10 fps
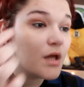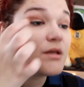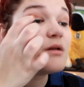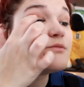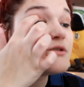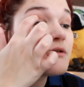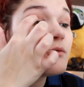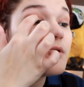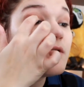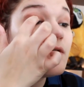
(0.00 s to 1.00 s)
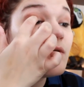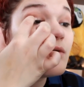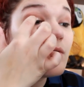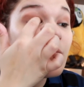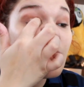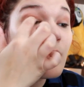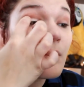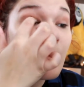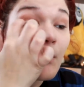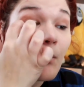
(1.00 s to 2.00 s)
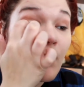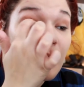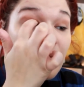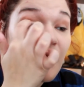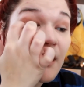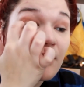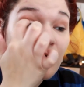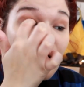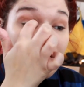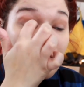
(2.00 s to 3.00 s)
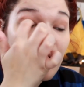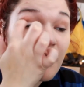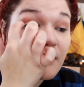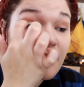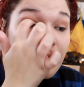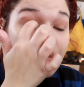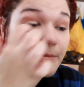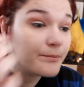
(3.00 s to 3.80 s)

And then I'm just going to wipe that across my eyelid.